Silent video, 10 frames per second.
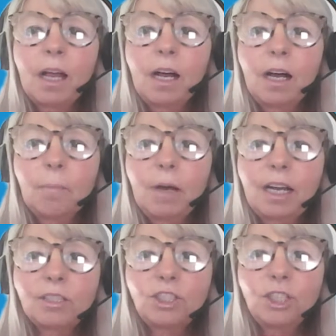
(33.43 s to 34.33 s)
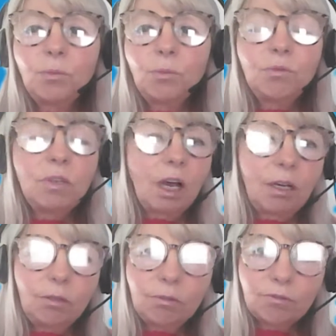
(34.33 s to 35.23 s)
As you will
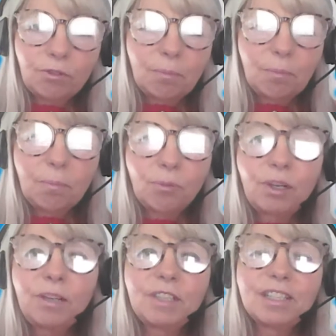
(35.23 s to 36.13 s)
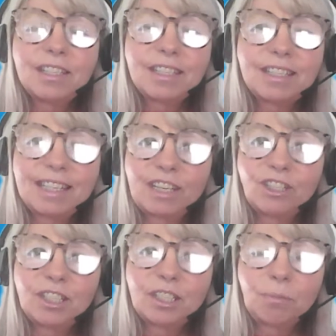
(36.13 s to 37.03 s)
know from previous
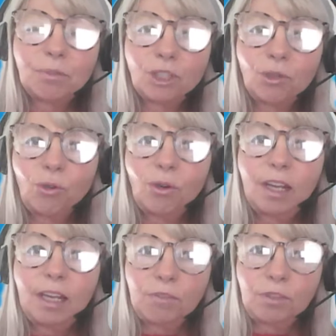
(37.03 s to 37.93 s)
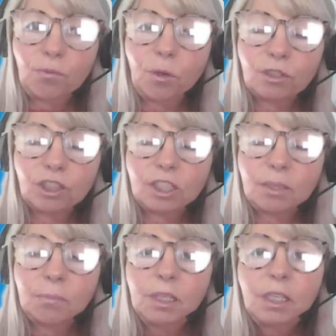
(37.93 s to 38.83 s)
sessions, I'm sure if you've watched
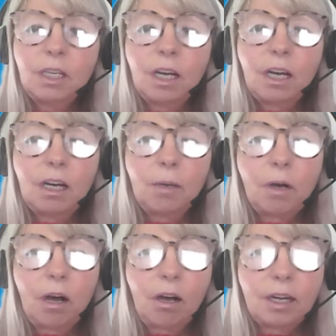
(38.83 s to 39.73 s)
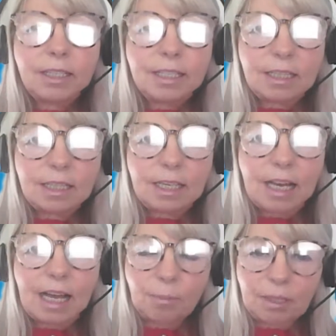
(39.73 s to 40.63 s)
them, I did the
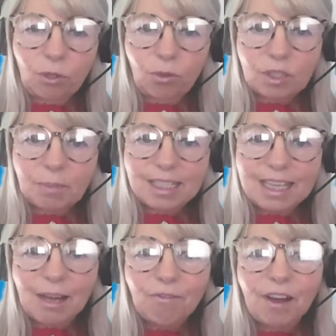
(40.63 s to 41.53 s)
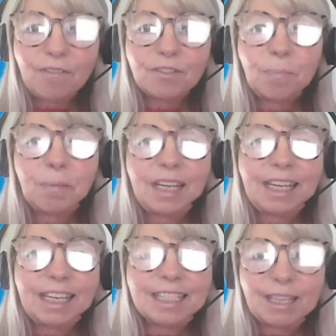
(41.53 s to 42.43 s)
admin course myself after
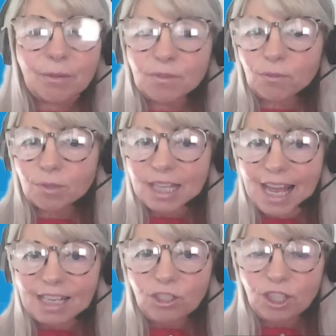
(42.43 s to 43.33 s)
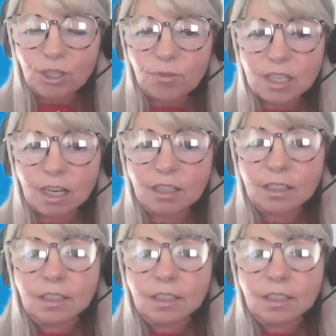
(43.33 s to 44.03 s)
being a Salesforce end user.